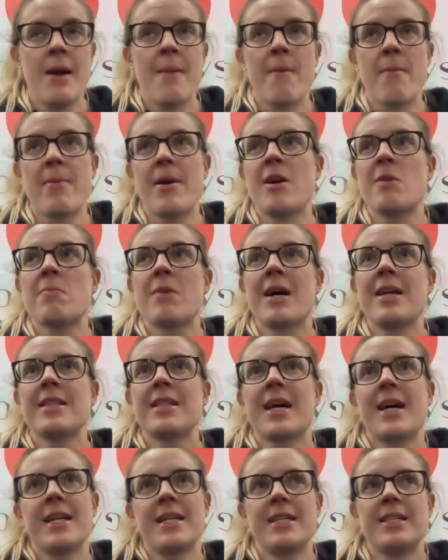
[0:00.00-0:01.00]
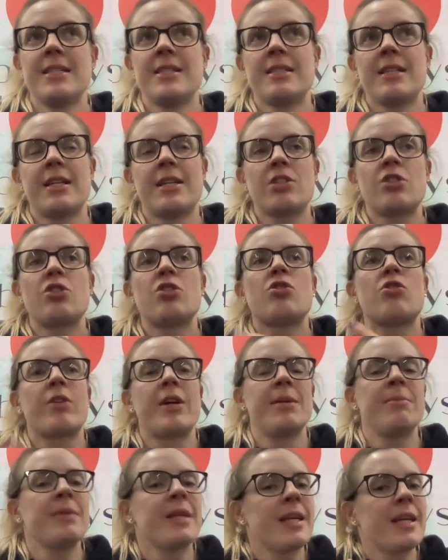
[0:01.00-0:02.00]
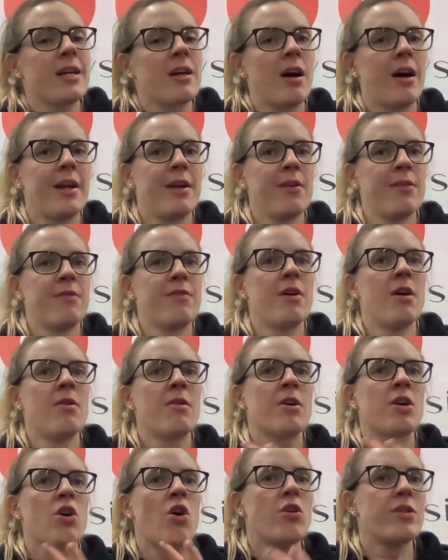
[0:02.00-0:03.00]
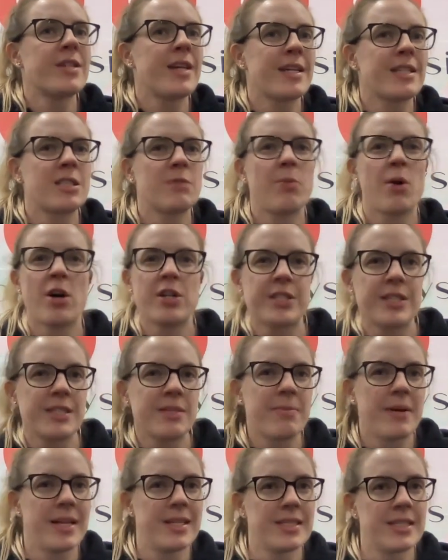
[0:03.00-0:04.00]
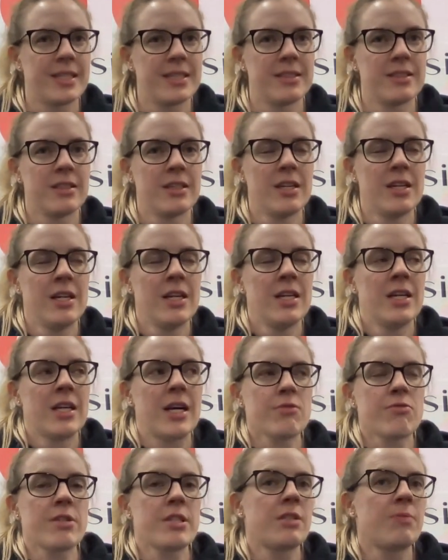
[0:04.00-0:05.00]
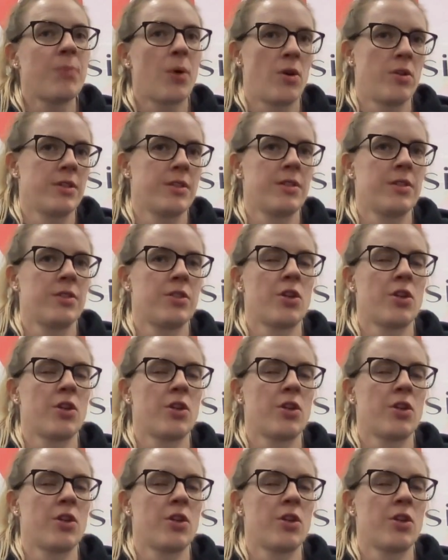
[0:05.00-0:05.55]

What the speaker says: Bear in mind that is an extremely kind of context person dependent response.